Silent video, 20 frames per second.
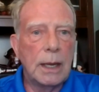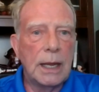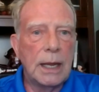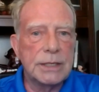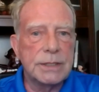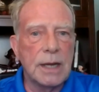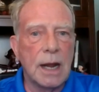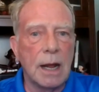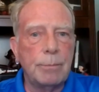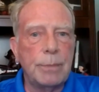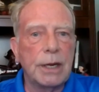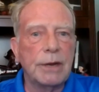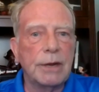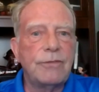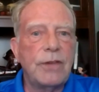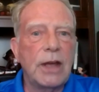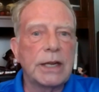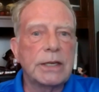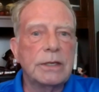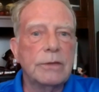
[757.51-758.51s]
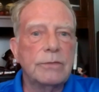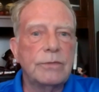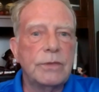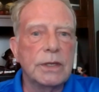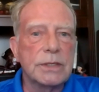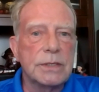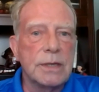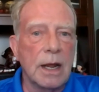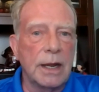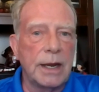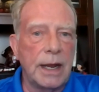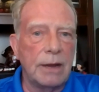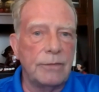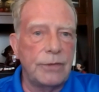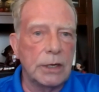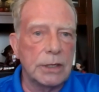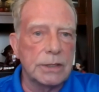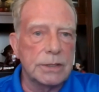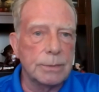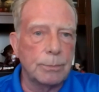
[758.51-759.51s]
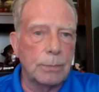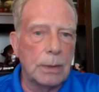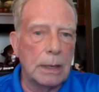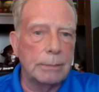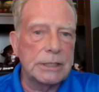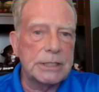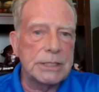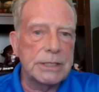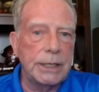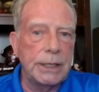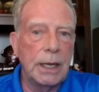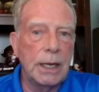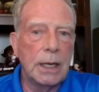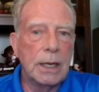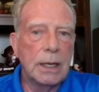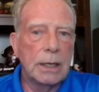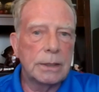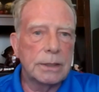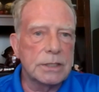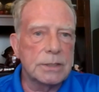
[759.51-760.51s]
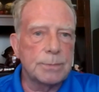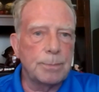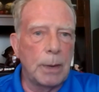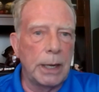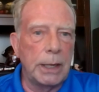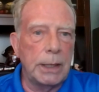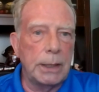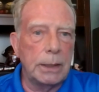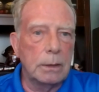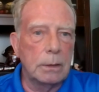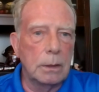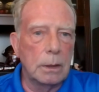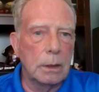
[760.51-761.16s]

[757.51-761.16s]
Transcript: has not been effective, does not have air supremacy, despite